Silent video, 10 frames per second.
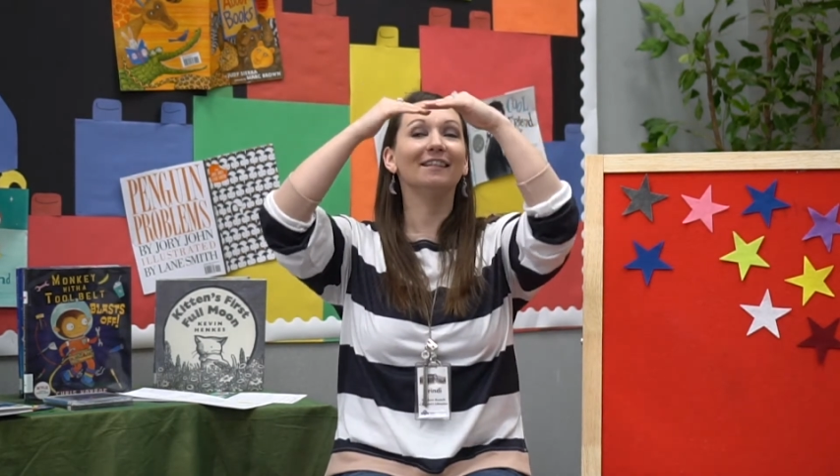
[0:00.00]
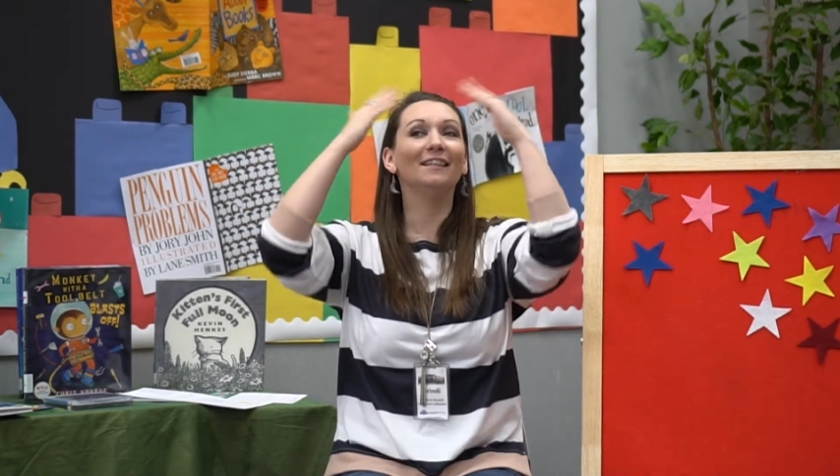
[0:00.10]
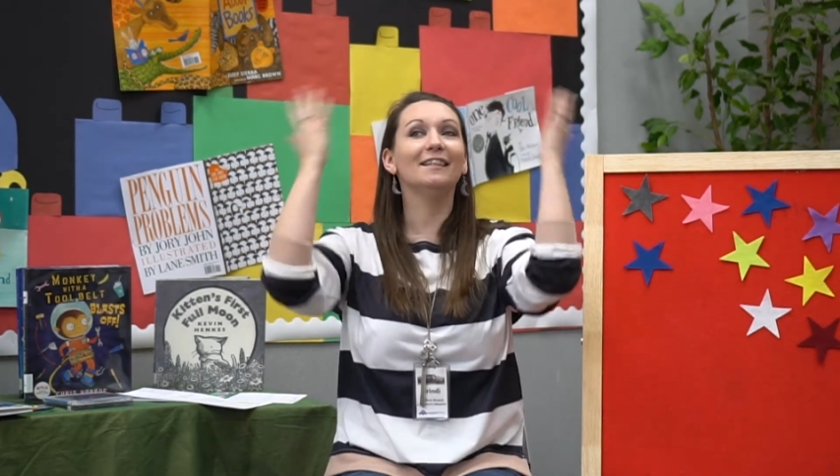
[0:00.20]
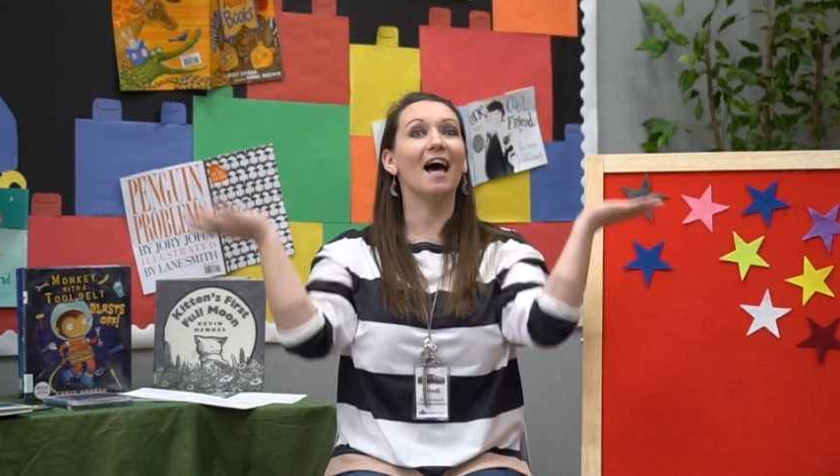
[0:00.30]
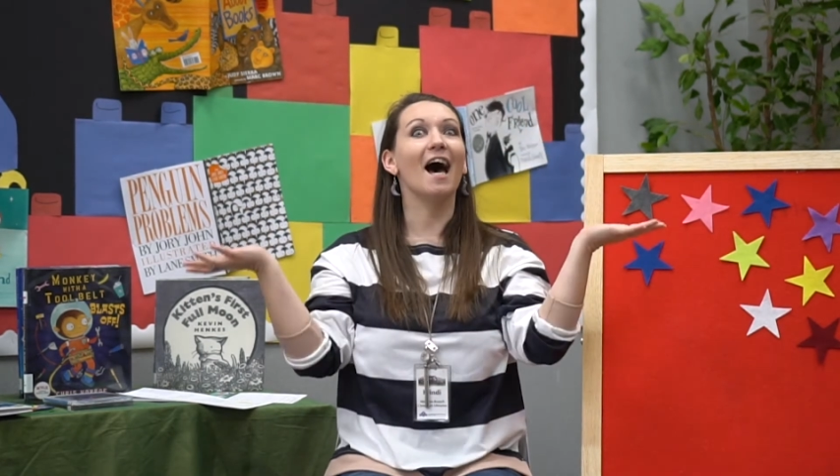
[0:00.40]

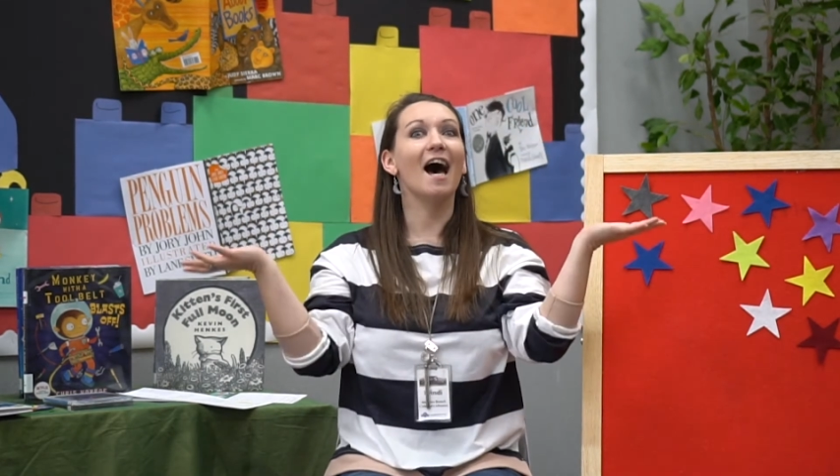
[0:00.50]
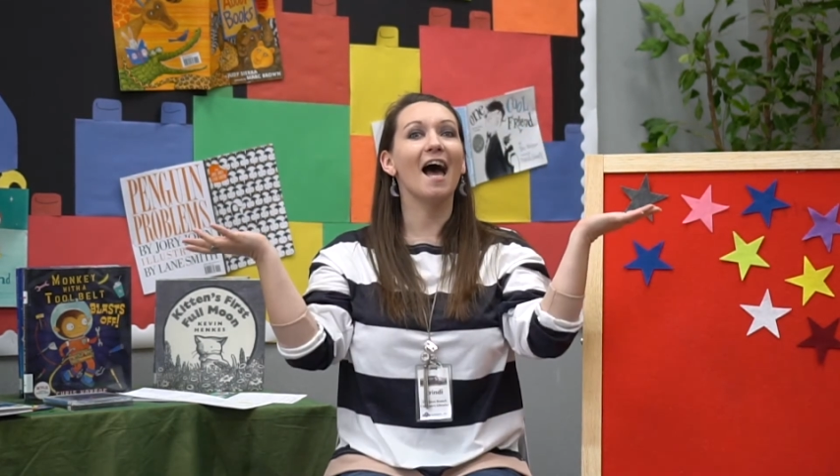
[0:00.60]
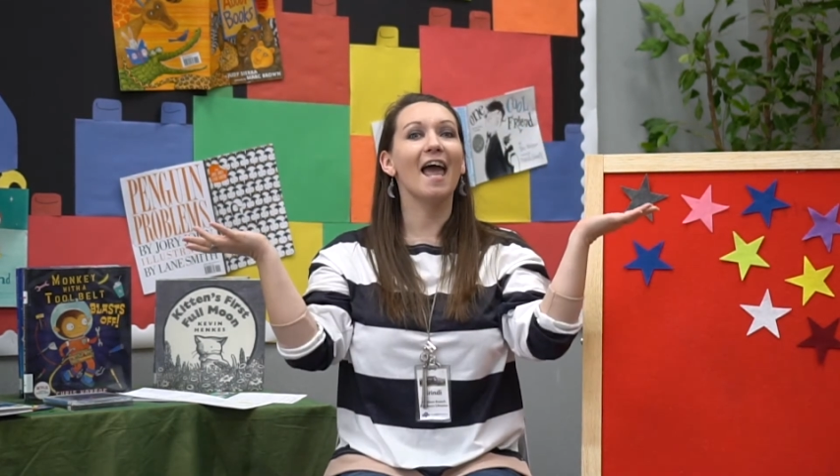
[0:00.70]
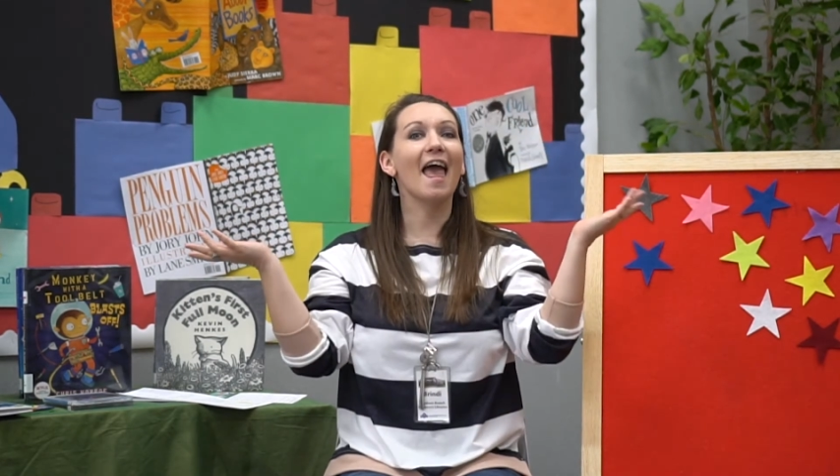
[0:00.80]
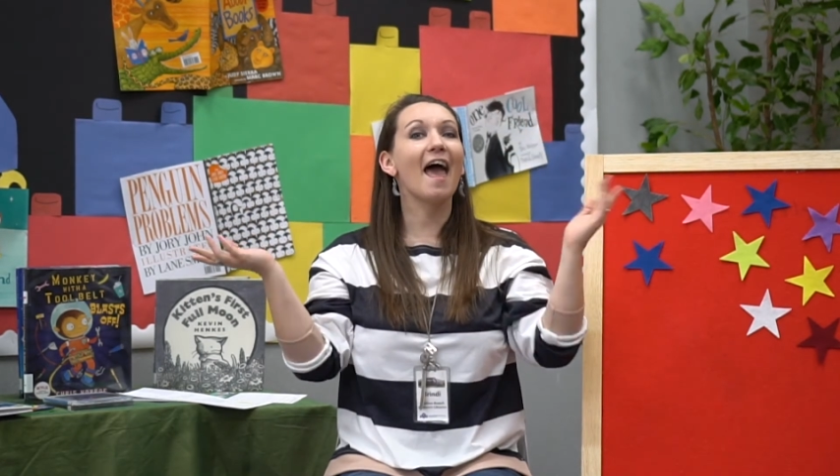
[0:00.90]
and
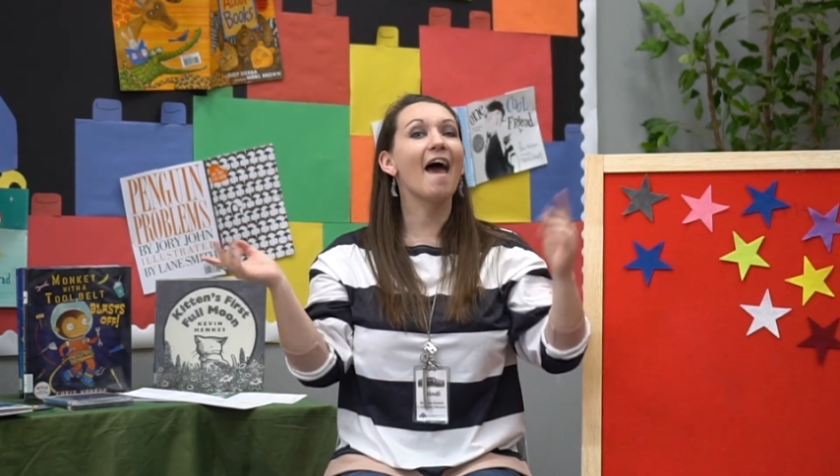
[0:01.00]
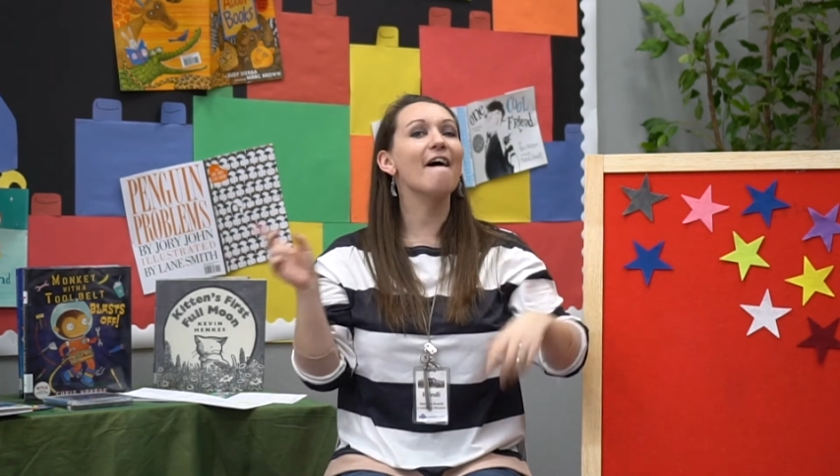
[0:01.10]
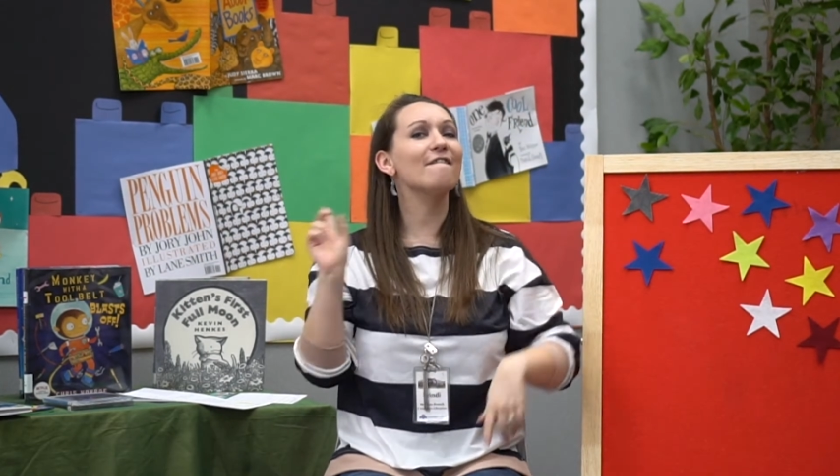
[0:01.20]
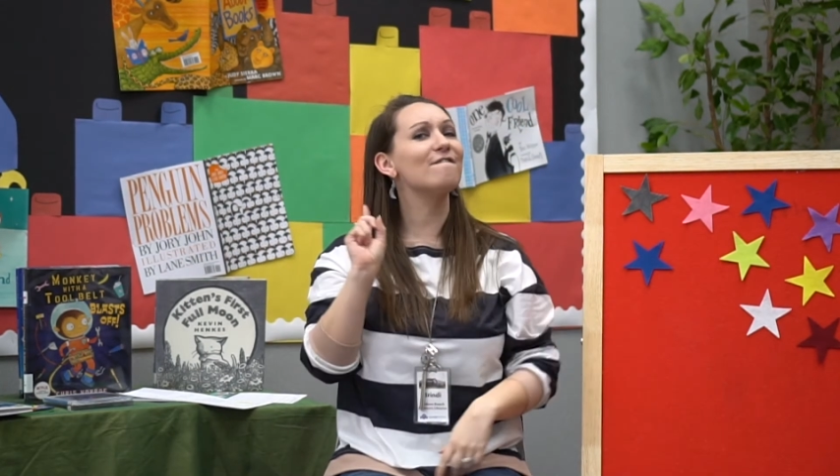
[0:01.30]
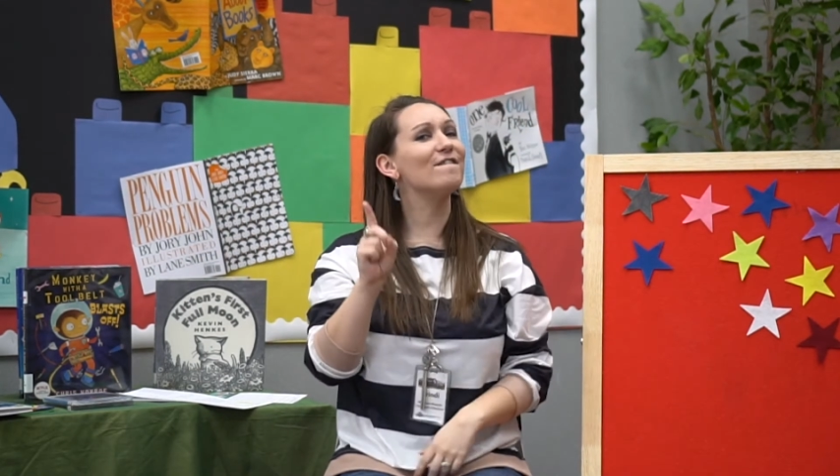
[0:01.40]
I
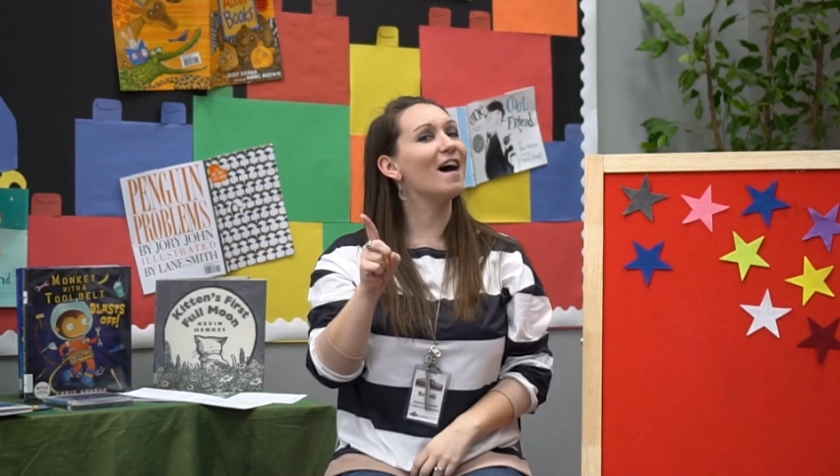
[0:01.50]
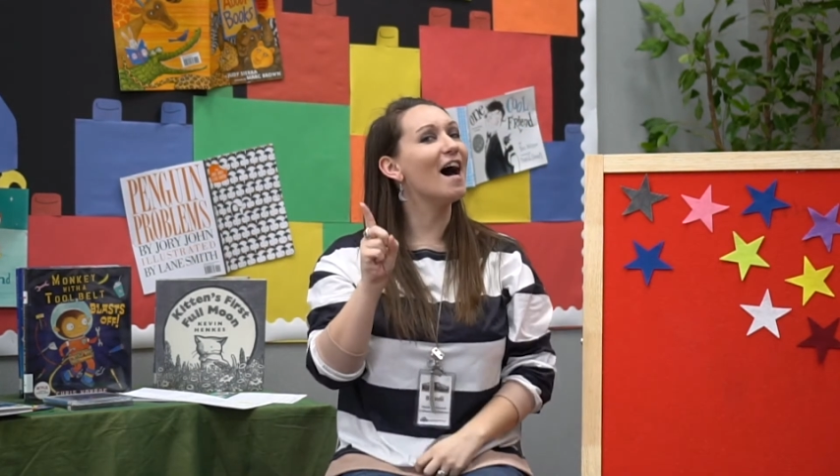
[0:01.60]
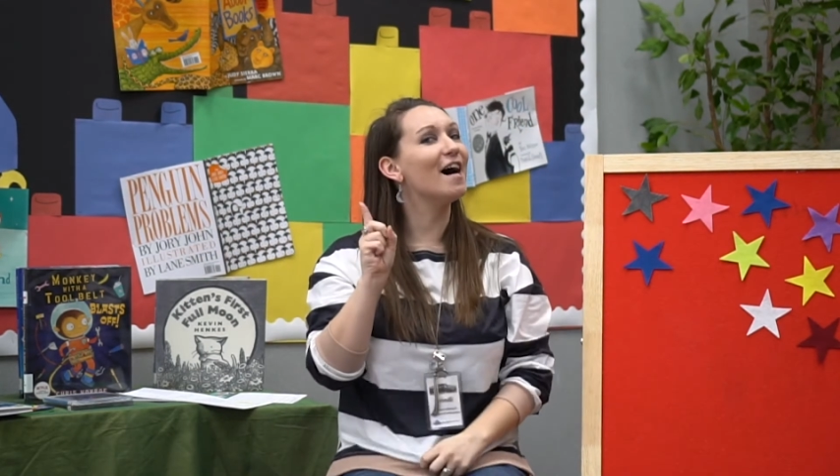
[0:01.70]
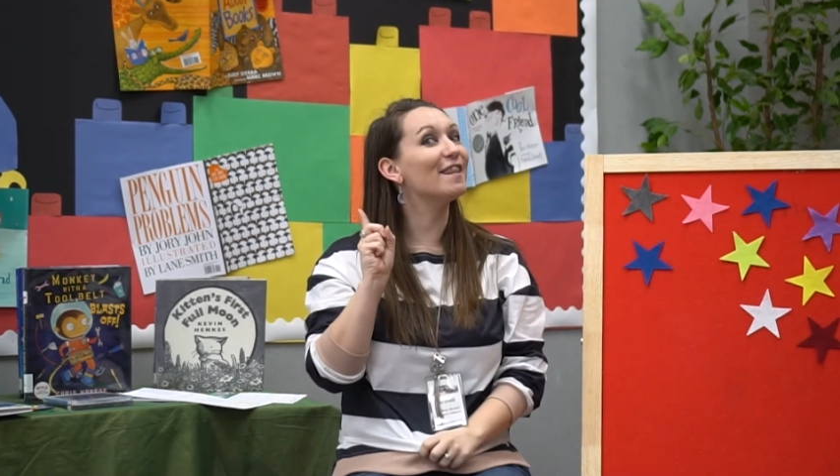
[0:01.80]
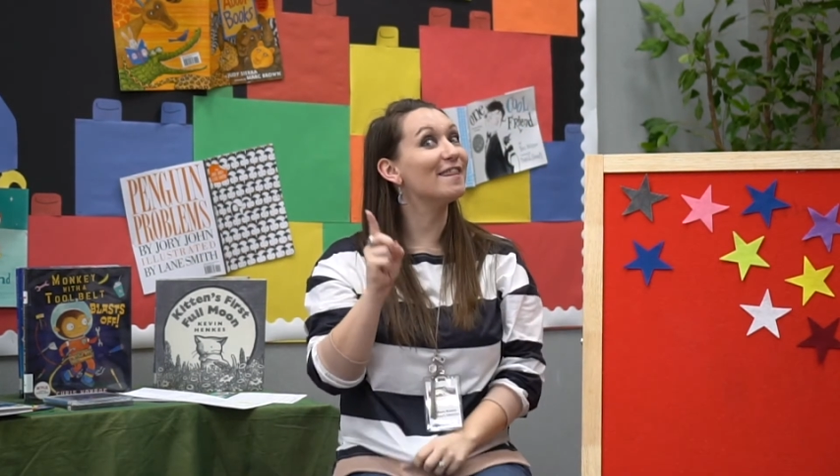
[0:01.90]
have
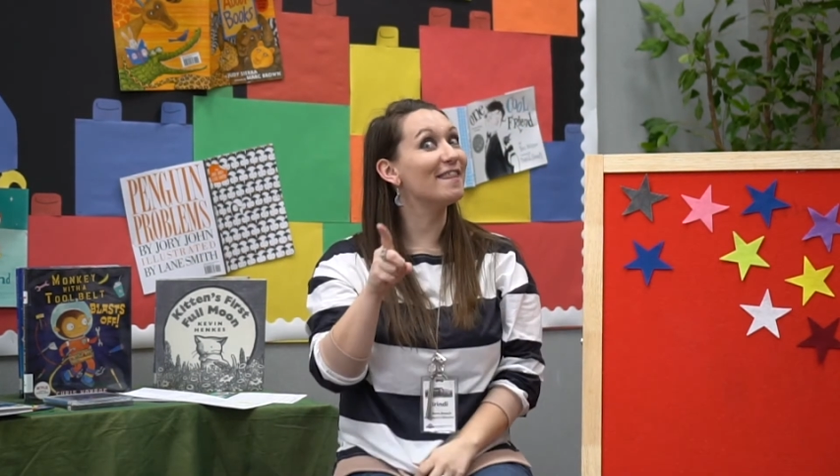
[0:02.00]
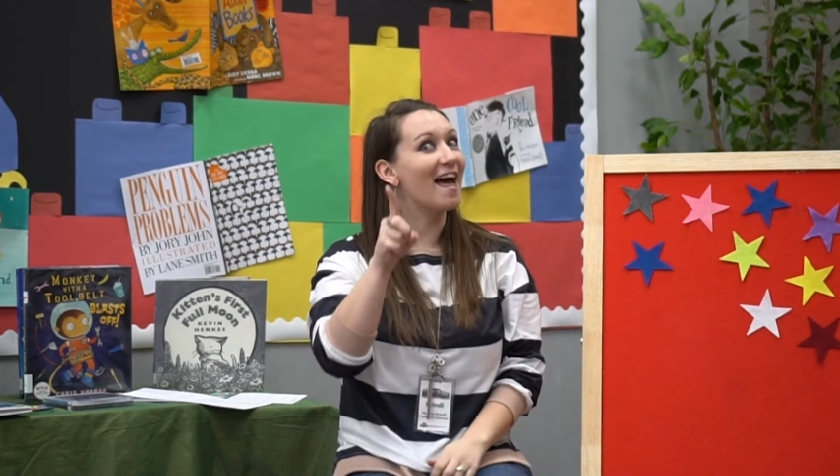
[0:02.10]
found